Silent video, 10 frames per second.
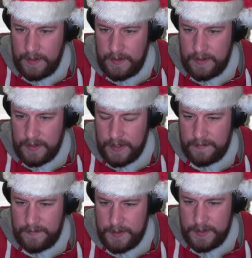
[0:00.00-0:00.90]
Alright,
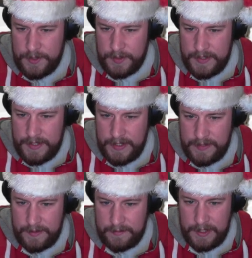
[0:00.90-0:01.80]
if you enjoyed the task,
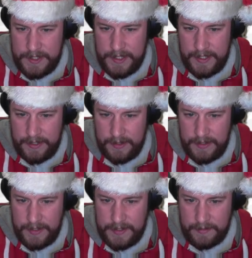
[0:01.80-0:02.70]
feel free to check out the
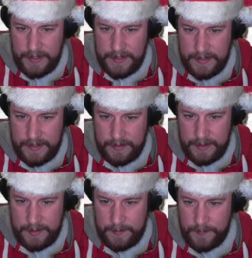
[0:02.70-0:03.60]
Linux Forensics Room.